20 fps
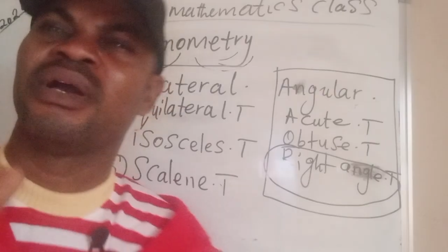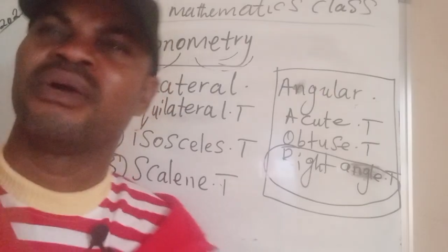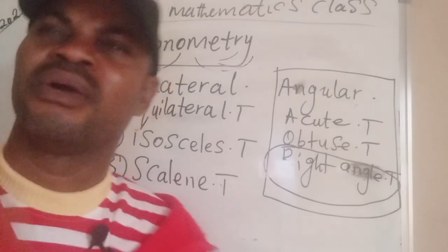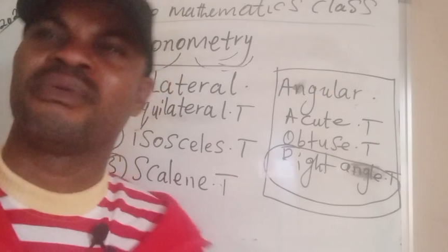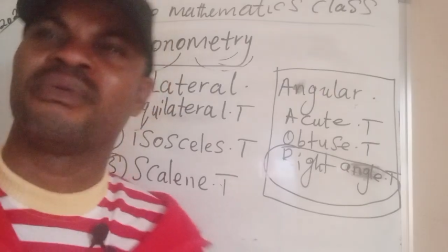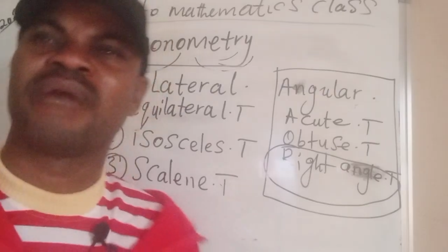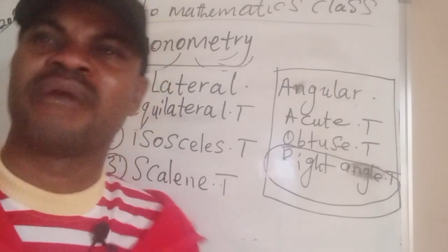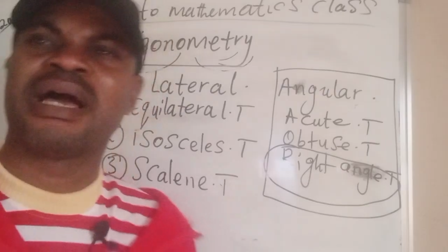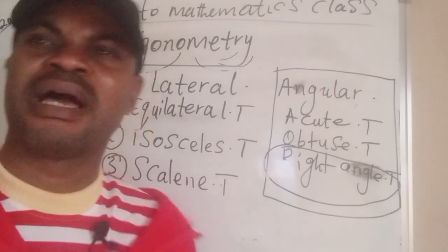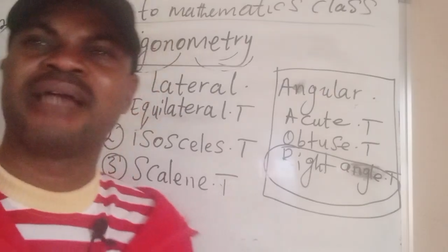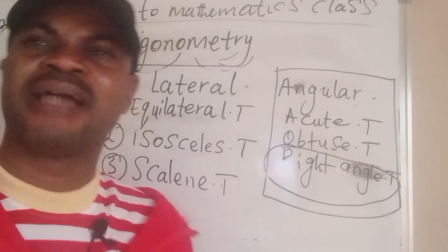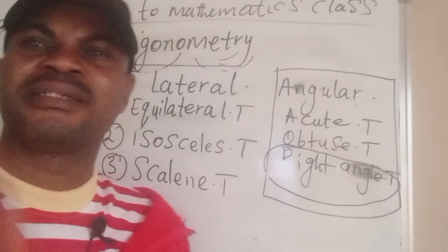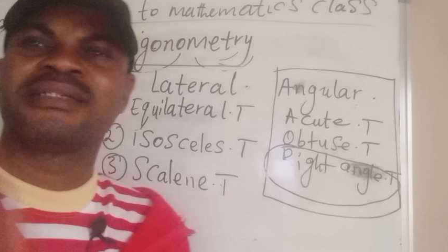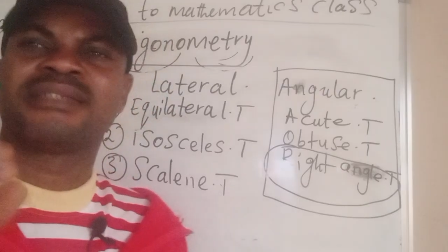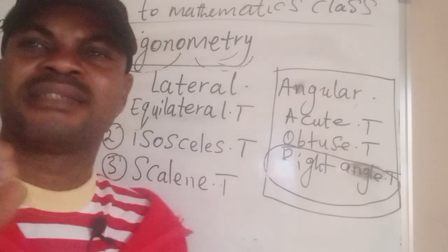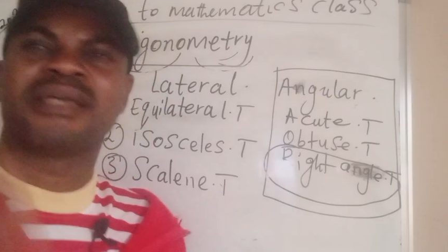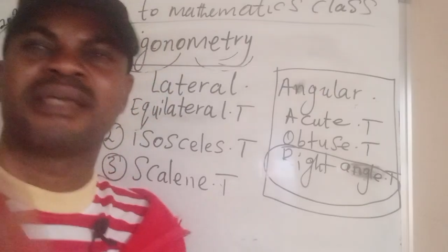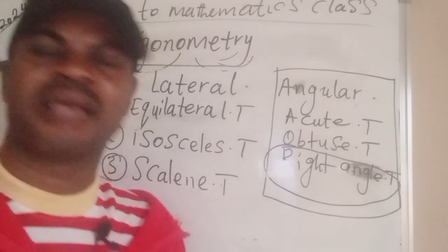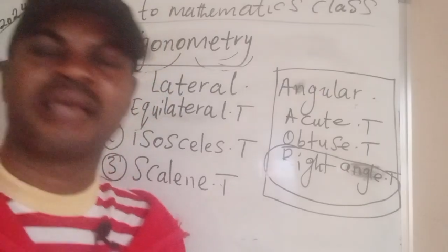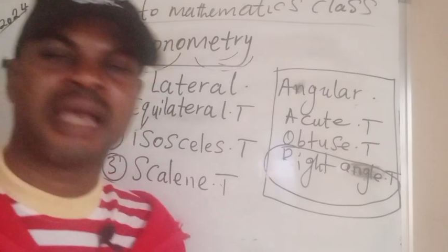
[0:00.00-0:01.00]
right
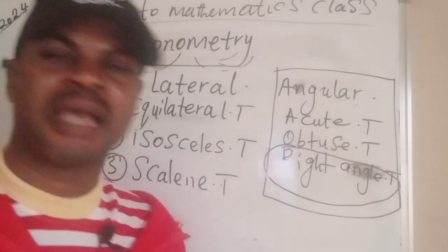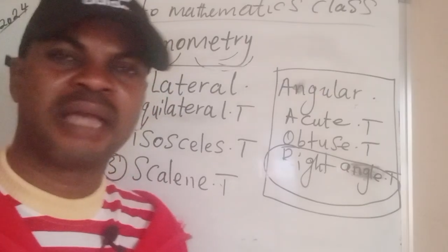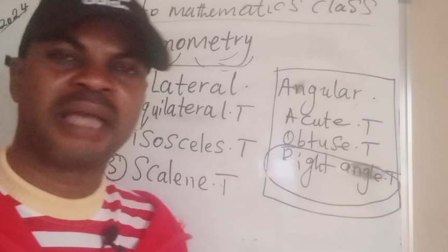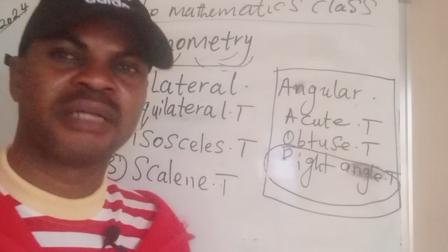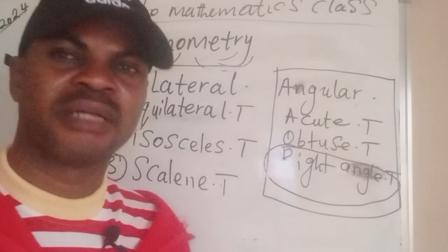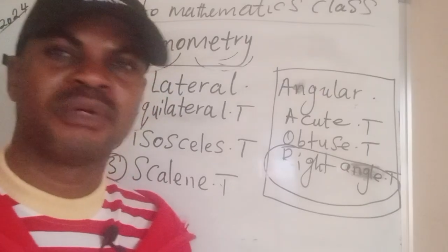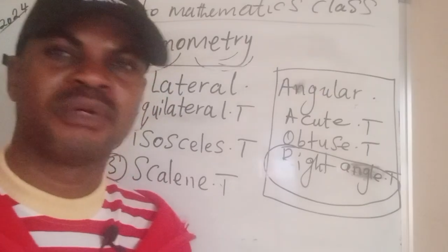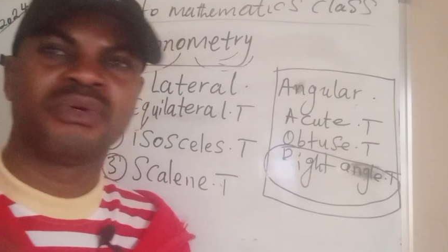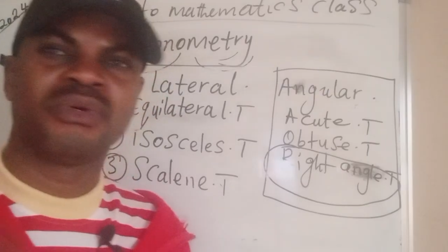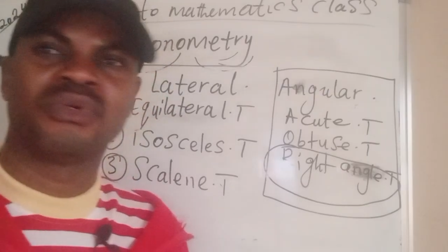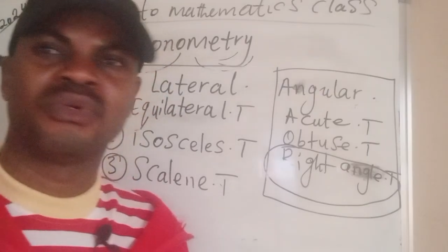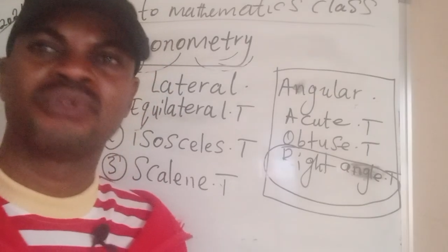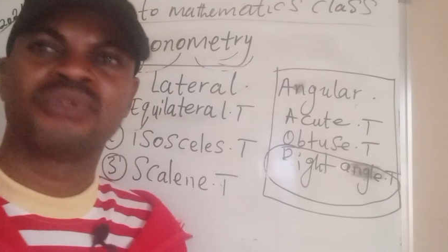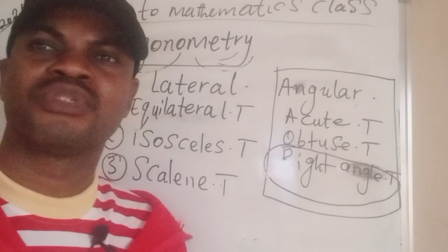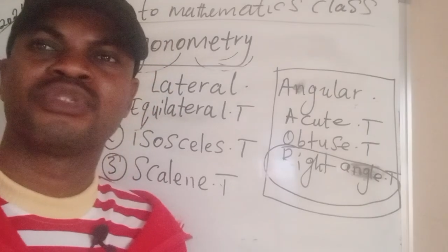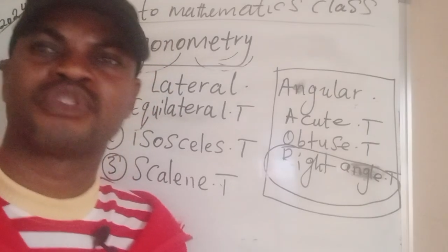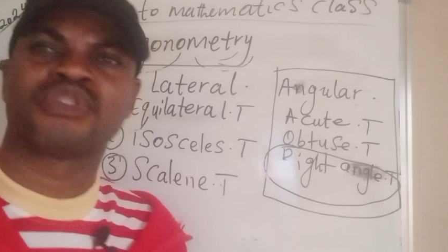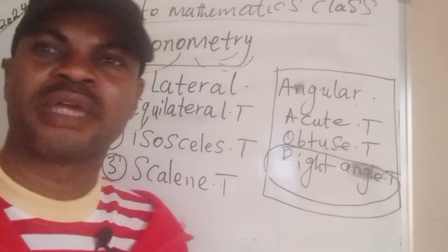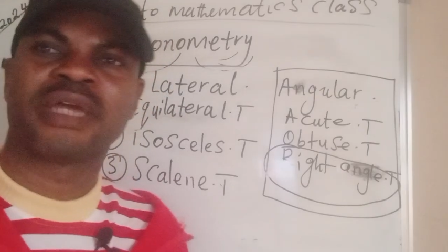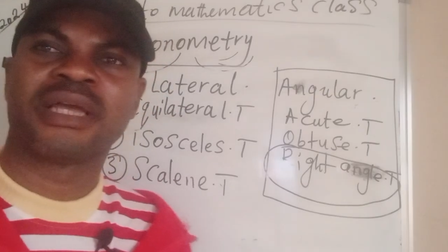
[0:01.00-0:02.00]
angle
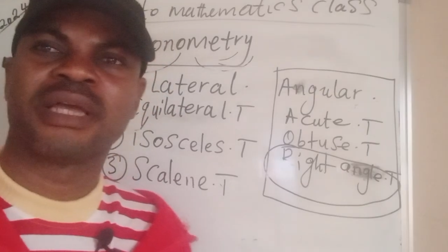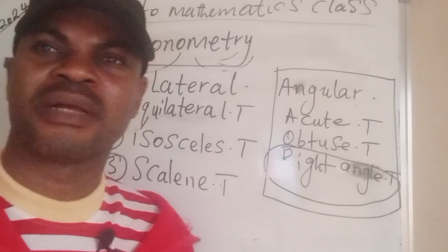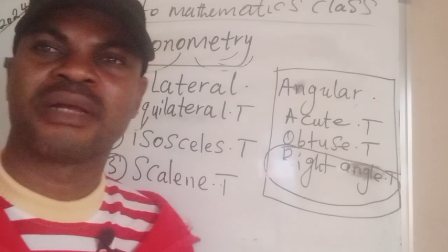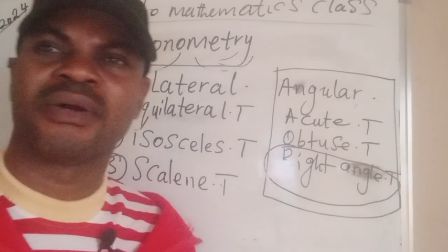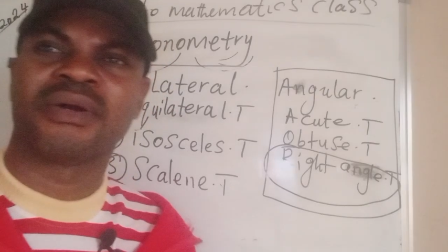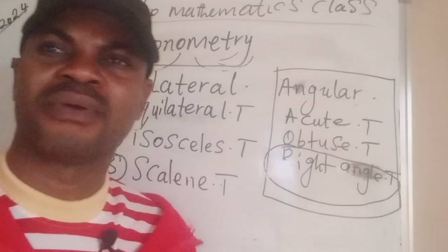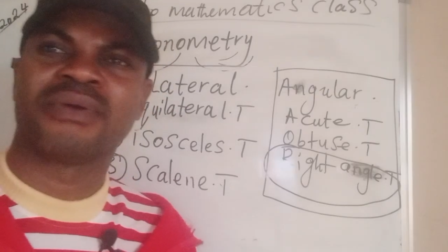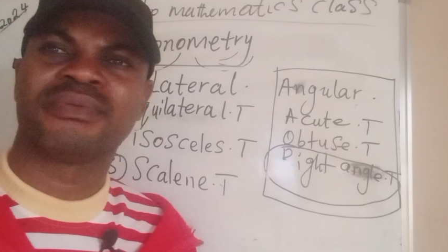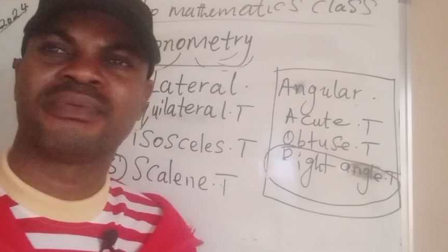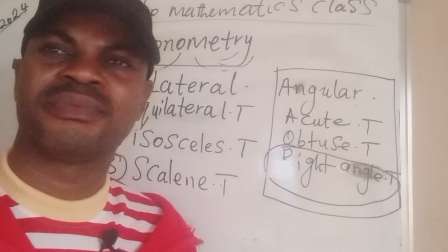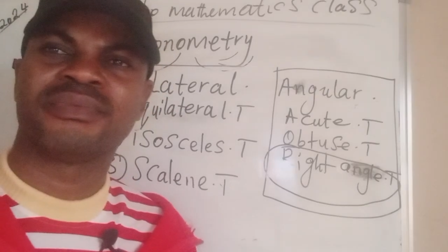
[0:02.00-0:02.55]
triangle.